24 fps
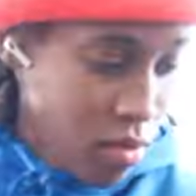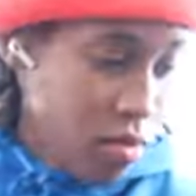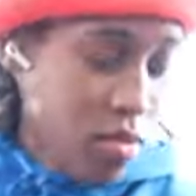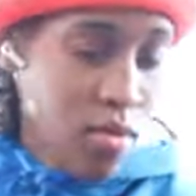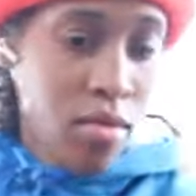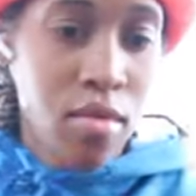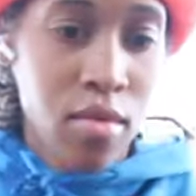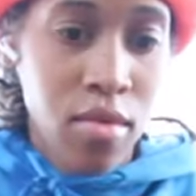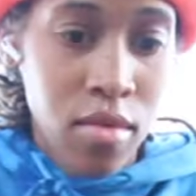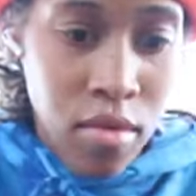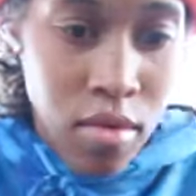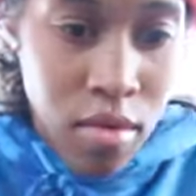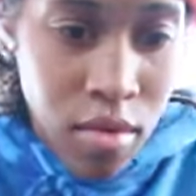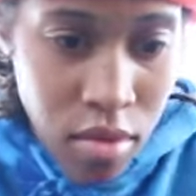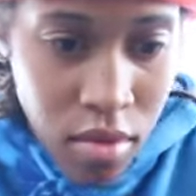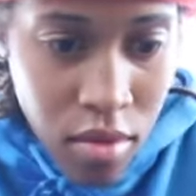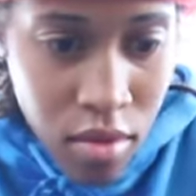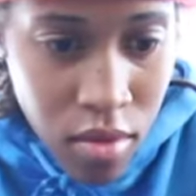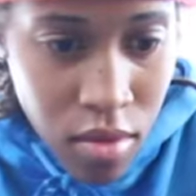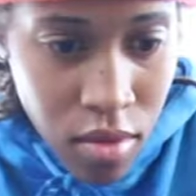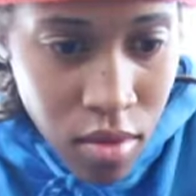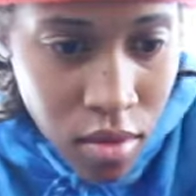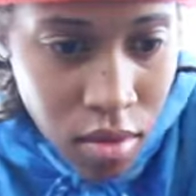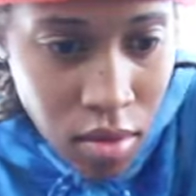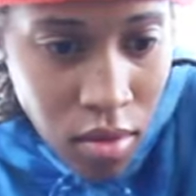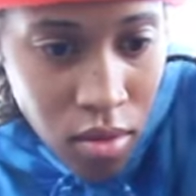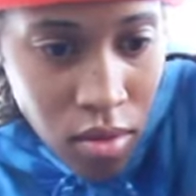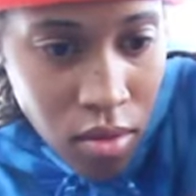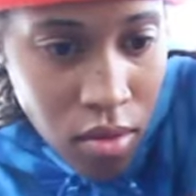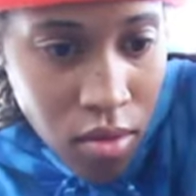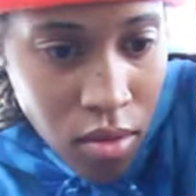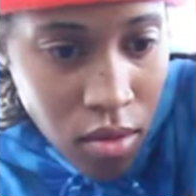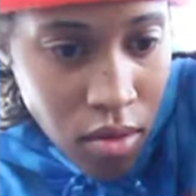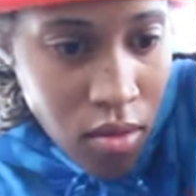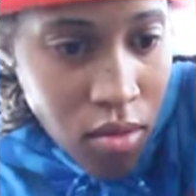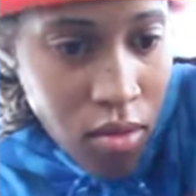
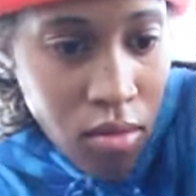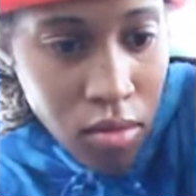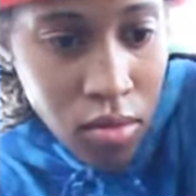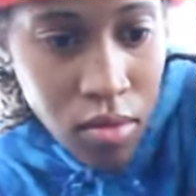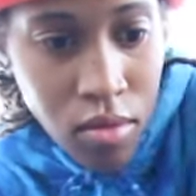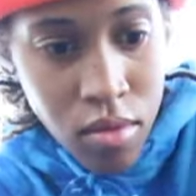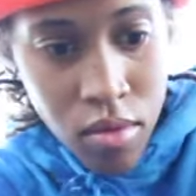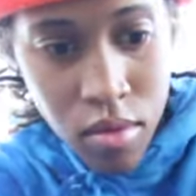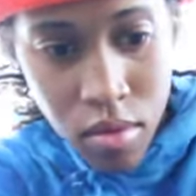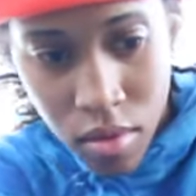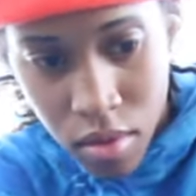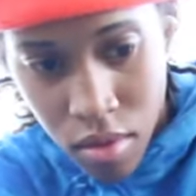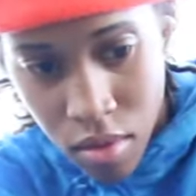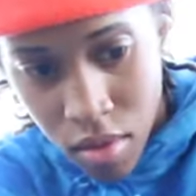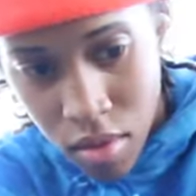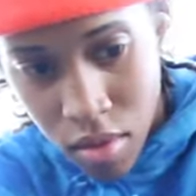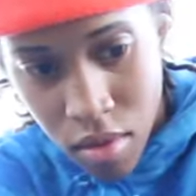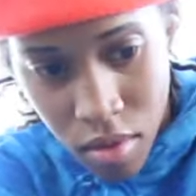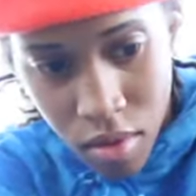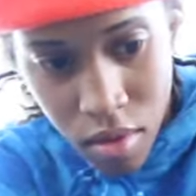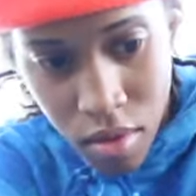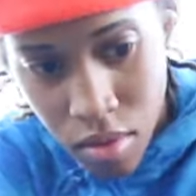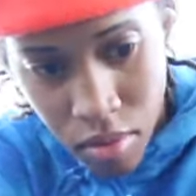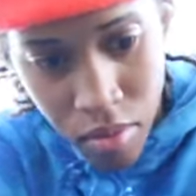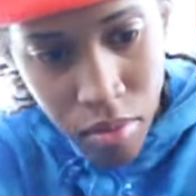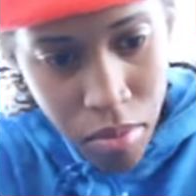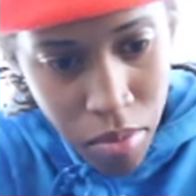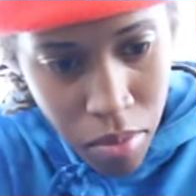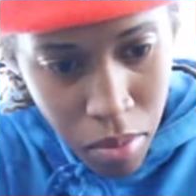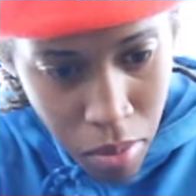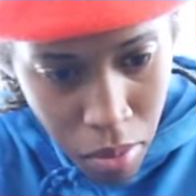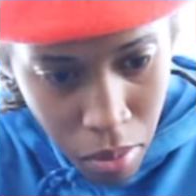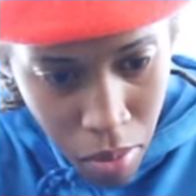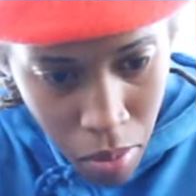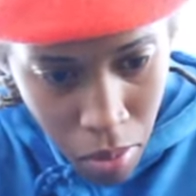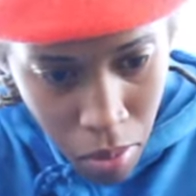
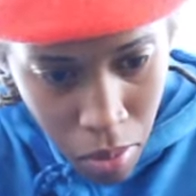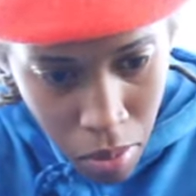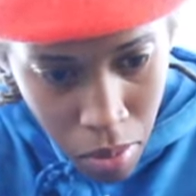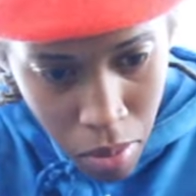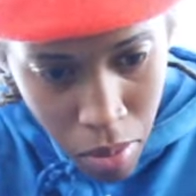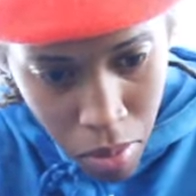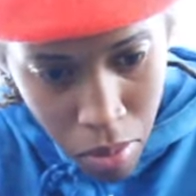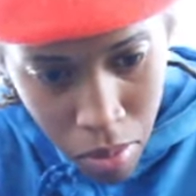[no speech]